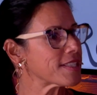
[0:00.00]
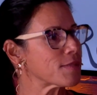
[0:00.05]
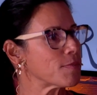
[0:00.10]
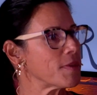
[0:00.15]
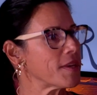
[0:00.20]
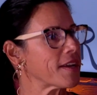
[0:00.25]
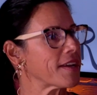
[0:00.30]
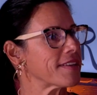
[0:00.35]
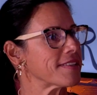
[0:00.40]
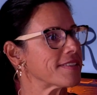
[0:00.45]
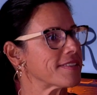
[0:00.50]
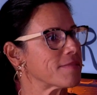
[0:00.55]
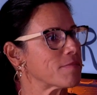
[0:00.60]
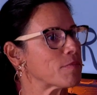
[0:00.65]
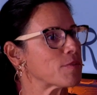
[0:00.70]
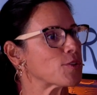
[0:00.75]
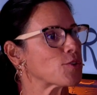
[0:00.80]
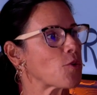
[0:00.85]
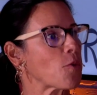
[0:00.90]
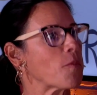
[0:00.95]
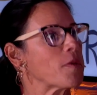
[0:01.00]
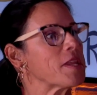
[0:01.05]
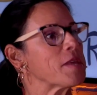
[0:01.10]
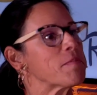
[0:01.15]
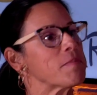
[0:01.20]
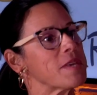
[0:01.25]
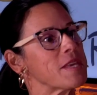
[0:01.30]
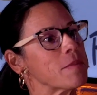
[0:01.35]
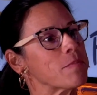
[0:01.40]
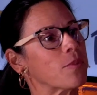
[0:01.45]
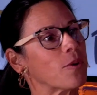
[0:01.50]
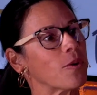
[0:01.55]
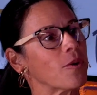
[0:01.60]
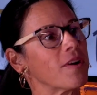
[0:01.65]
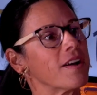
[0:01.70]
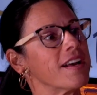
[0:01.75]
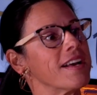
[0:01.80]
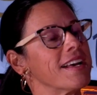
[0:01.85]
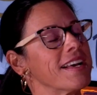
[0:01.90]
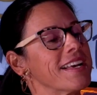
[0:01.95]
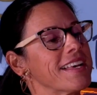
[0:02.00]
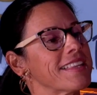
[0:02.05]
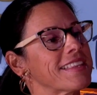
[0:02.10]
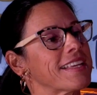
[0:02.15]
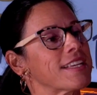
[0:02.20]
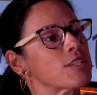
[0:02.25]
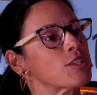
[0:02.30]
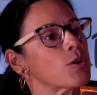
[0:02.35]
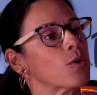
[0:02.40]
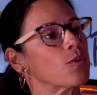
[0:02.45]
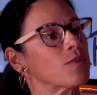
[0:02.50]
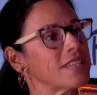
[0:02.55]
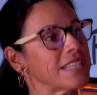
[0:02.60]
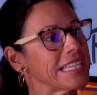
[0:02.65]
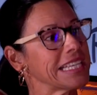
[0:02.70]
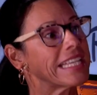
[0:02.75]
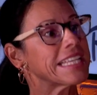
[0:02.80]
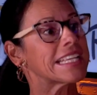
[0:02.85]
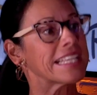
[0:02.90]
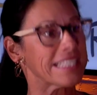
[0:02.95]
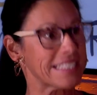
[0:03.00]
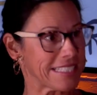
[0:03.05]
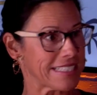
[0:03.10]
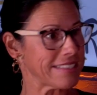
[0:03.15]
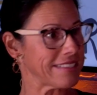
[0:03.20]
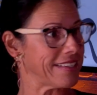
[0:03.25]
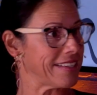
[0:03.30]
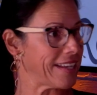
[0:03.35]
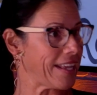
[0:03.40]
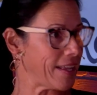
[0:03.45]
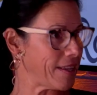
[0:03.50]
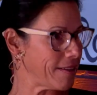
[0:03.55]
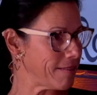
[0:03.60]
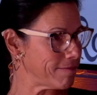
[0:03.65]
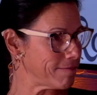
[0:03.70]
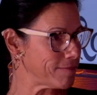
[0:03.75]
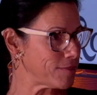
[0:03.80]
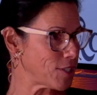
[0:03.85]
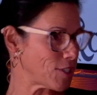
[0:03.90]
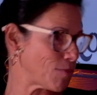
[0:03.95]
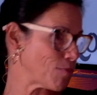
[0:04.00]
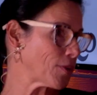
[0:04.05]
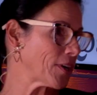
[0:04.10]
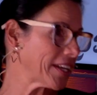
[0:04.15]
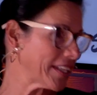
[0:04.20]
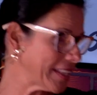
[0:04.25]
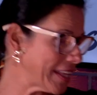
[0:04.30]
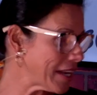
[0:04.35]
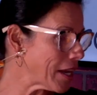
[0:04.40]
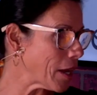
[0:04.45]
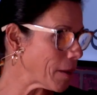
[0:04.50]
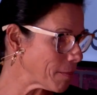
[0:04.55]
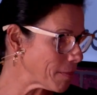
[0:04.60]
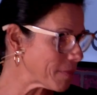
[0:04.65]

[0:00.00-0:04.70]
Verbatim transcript: because so many people that don't need it, and I'm just bringing that up